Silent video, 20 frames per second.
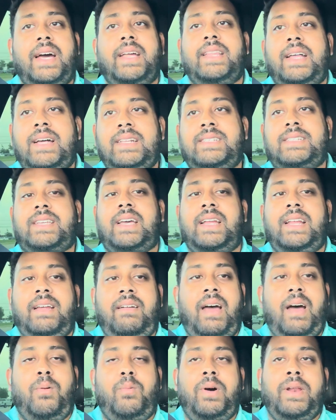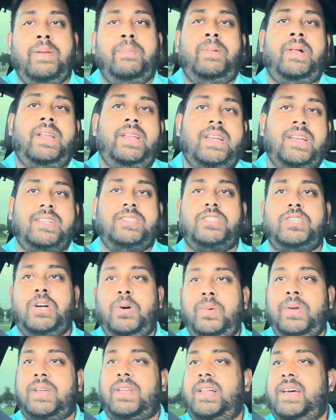that's kind of how wedding planning is
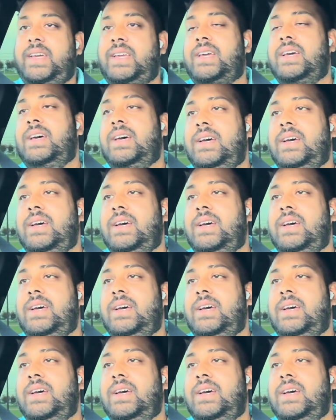going. Like,